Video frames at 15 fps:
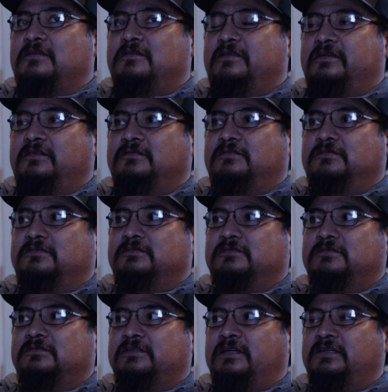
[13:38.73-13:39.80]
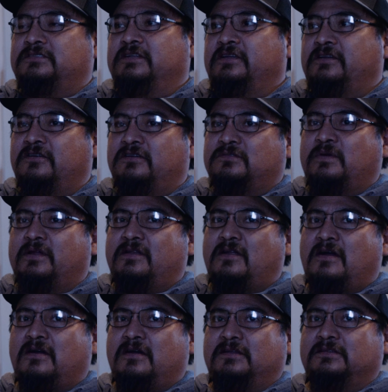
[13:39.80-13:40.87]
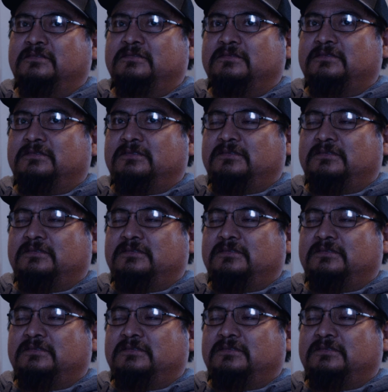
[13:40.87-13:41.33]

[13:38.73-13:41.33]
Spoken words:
And then as the years went on,